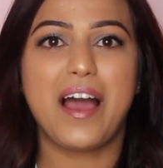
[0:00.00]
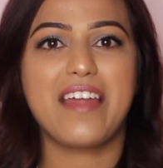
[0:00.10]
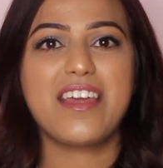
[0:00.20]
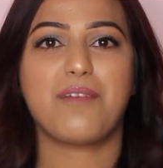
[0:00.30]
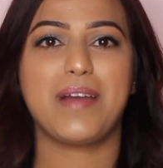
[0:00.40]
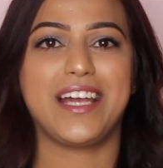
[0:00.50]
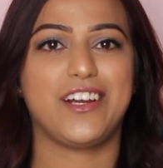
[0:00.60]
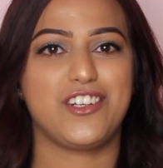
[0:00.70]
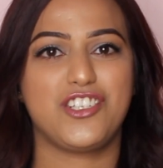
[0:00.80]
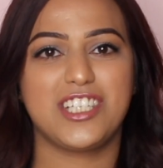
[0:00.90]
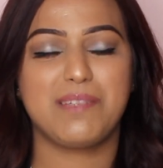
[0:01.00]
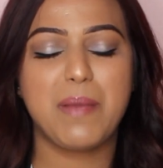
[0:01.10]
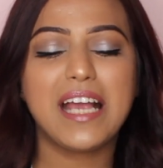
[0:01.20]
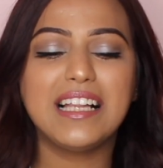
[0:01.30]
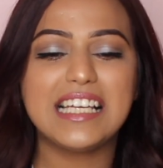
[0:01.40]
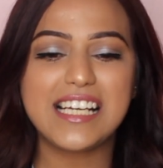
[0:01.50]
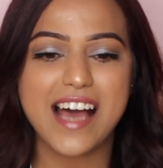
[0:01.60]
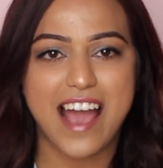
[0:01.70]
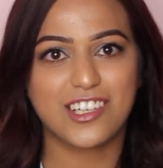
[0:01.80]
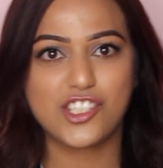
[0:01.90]
I think my hair is just being a little
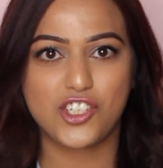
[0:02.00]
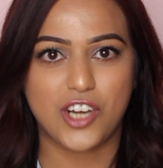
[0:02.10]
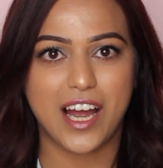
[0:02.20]
extra.